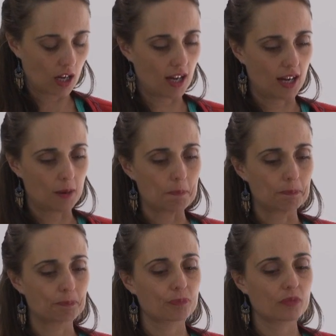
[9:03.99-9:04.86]

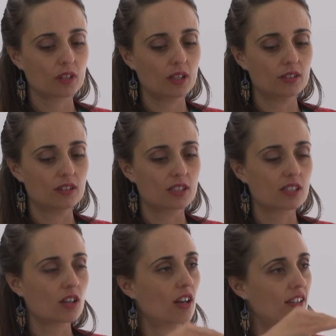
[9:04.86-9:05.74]

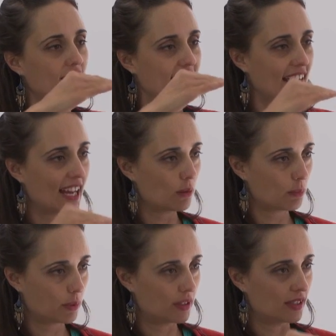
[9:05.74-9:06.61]
this kind of
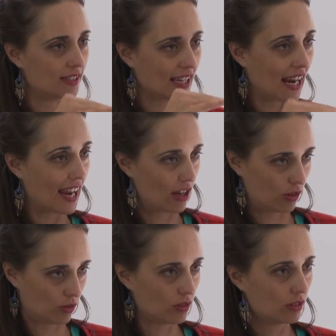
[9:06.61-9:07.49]
dampened
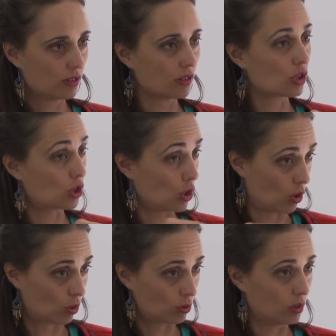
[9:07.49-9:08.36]
down
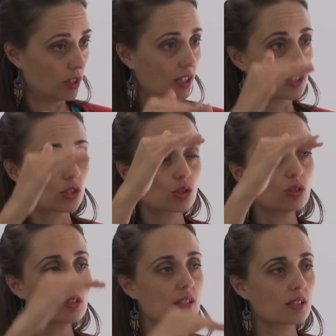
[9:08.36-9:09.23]
soul. As
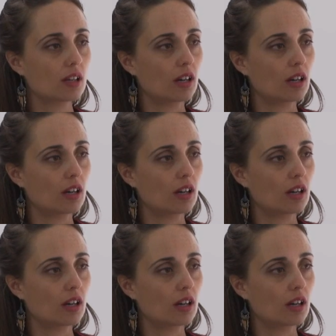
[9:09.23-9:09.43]
soon as